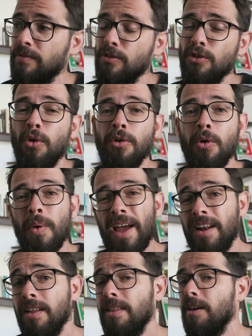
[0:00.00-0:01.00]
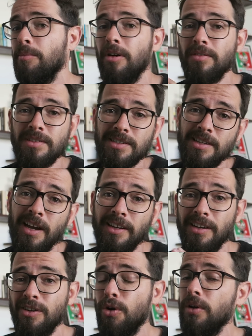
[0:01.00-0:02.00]
if you don't know anything about design
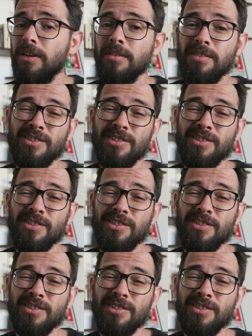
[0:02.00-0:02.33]
and coding